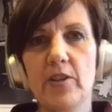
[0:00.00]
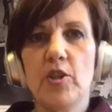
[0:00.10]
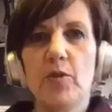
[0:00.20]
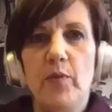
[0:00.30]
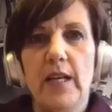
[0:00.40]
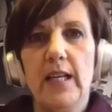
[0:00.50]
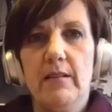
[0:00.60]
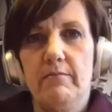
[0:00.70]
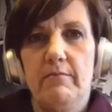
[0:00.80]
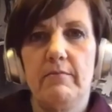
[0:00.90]
just bring it,
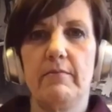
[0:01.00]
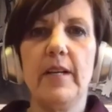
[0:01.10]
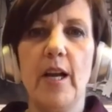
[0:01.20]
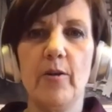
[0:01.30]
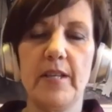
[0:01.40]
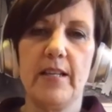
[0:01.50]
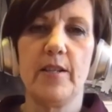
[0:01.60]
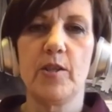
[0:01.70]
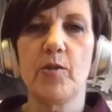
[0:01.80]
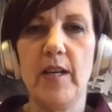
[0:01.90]
center
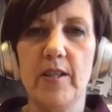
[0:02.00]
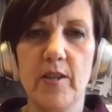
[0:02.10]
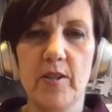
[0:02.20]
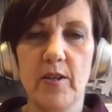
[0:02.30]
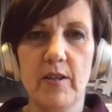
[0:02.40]
screen, so that